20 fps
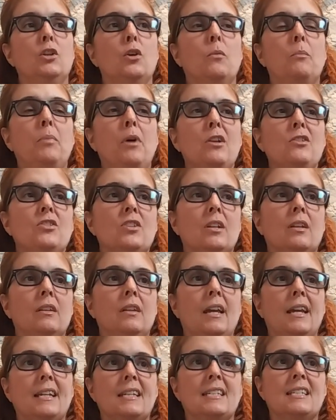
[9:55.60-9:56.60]
budget
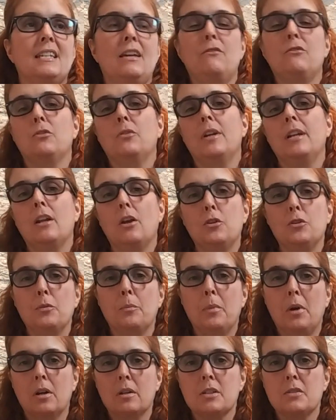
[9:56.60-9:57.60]
like 700 or 800
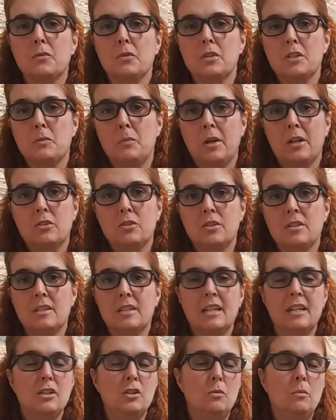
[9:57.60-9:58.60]
bucks for inspections,
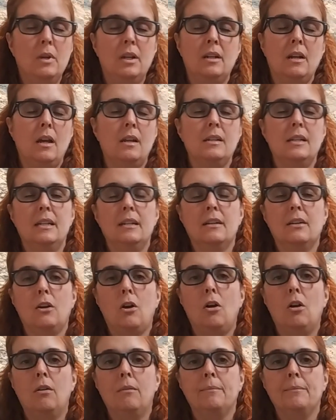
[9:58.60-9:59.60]
and you may not need it
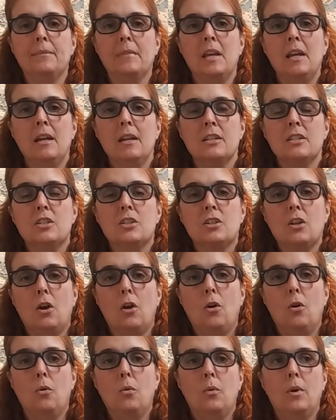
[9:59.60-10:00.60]
all.
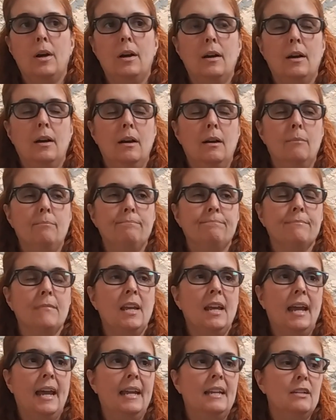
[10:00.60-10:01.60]
So,
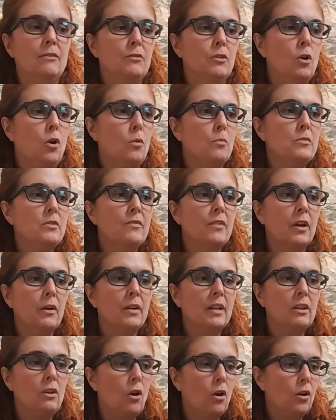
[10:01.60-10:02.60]
and if your home's very
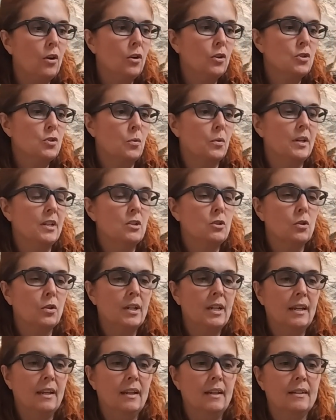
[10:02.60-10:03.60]
large or
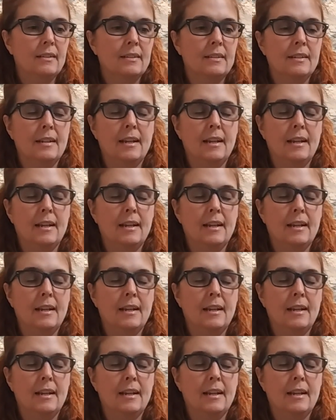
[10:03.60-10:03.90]
intricate,